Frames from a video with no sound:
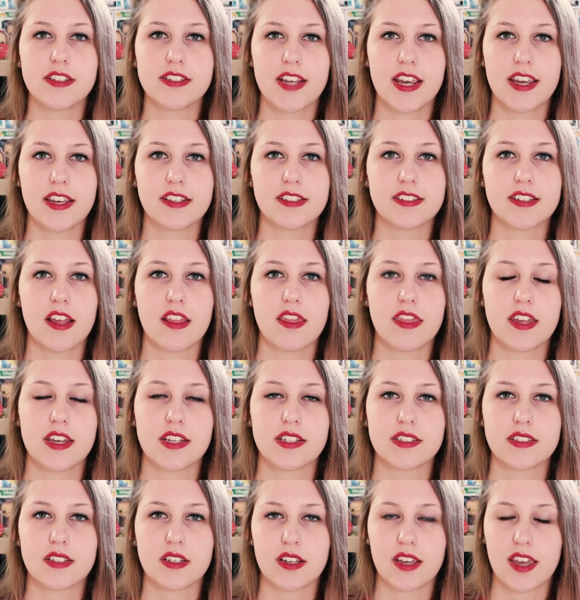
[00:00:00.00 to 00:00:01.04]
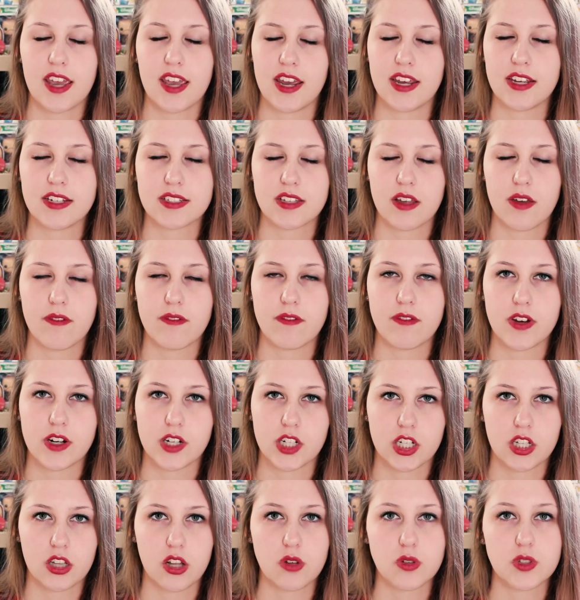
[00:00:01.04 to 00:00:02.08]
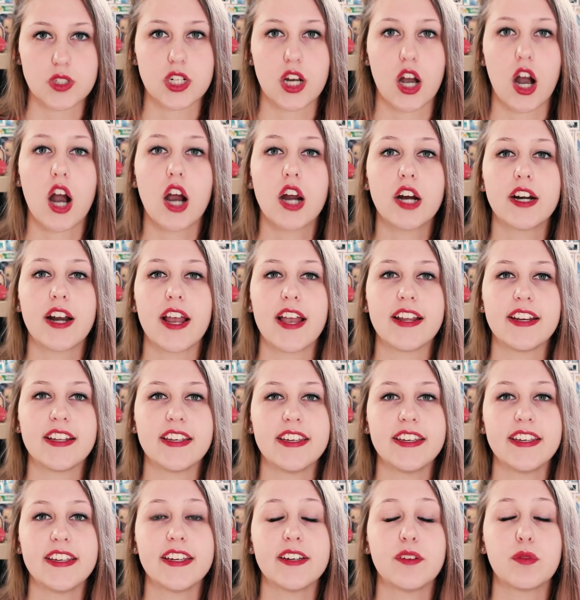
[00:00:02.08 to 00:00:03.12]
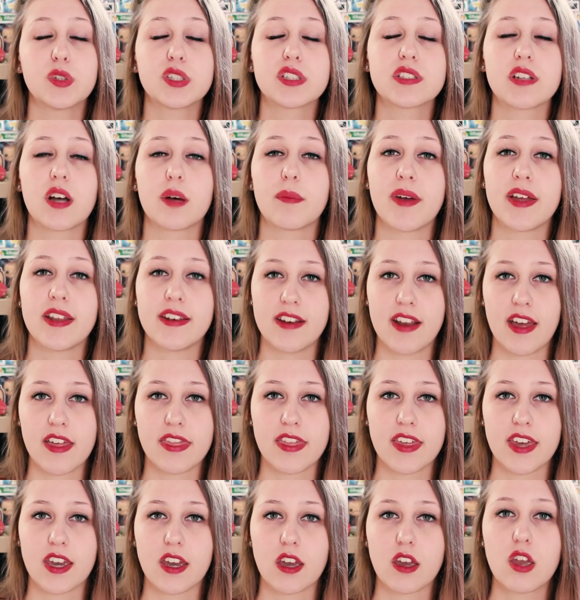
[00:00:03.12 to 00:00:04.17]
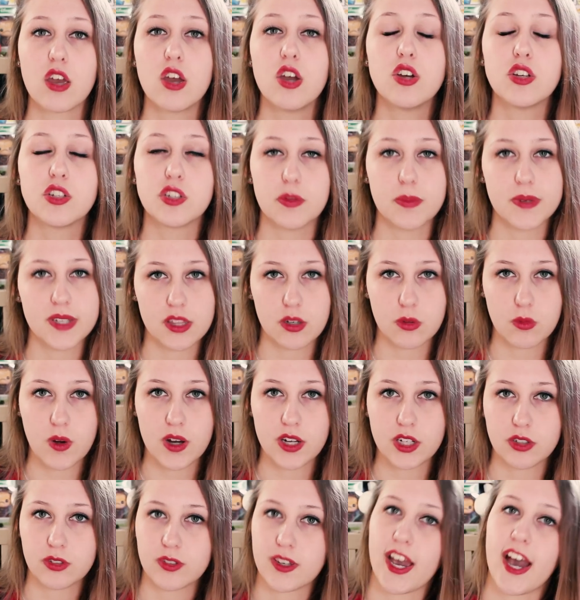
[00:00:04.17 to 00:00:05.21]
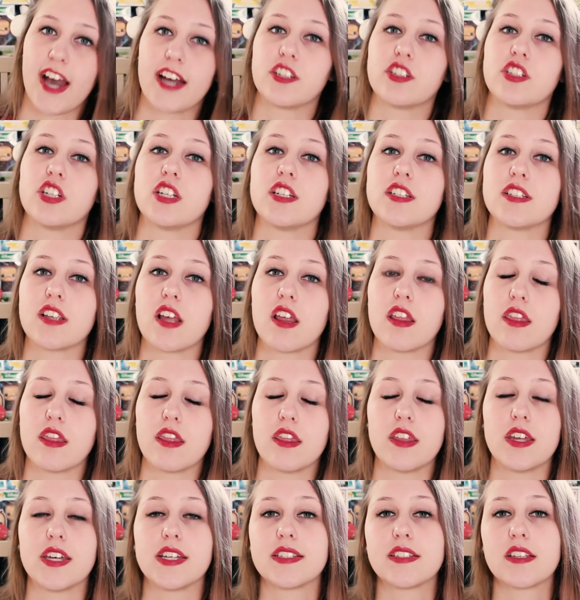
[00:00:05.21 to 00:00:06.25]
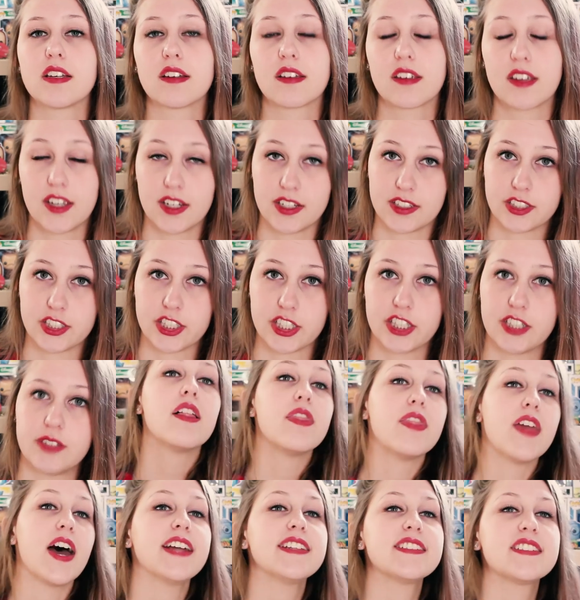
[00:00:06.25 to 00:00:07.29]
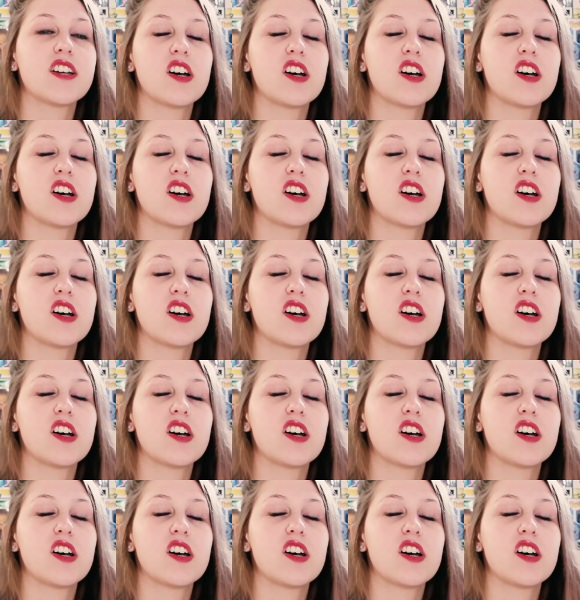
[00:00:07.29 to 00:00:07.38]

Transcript: takes this case very close to heart and he will stop at nothing to be the one who catches this killer killer. That's